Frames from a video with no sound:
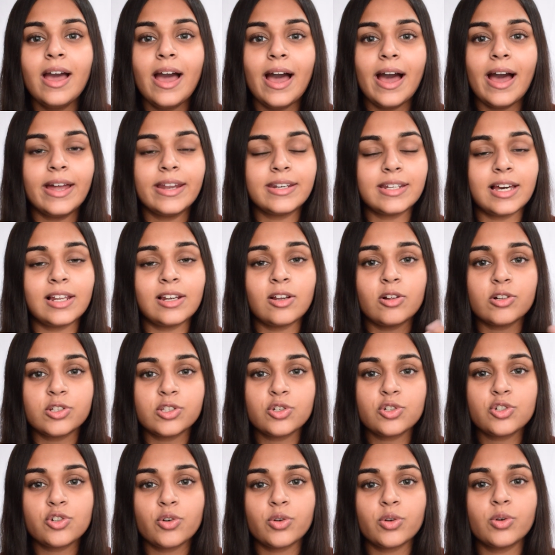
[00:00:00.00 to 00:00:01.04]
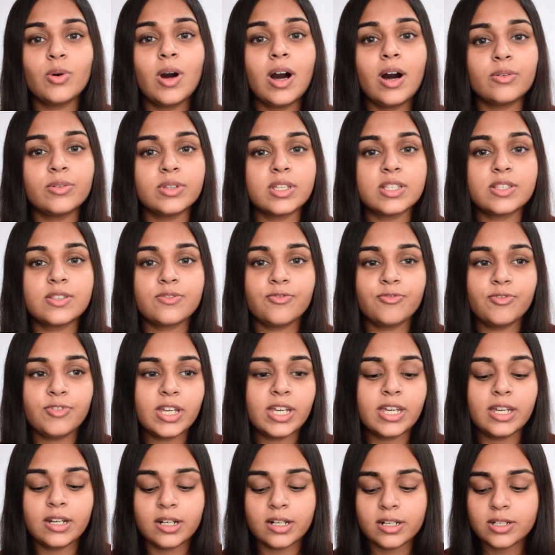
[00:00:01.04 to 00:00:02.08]
and I'll also show you how this
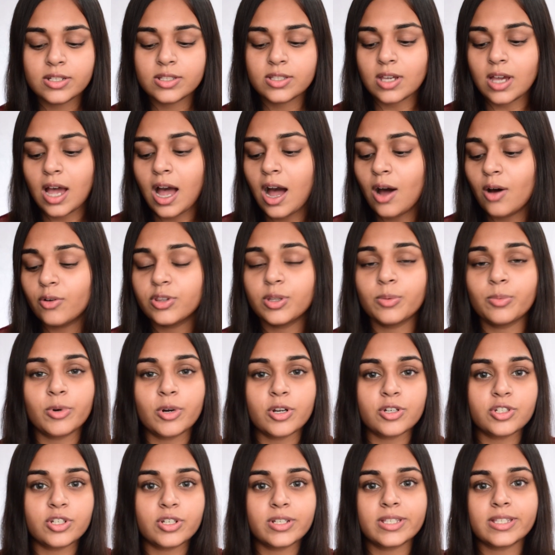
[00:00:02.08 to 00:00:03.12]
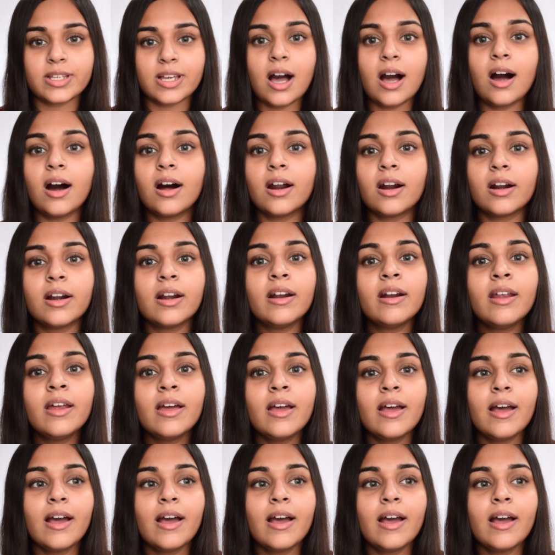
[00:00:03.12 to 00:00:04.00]
fares, how the brushes are,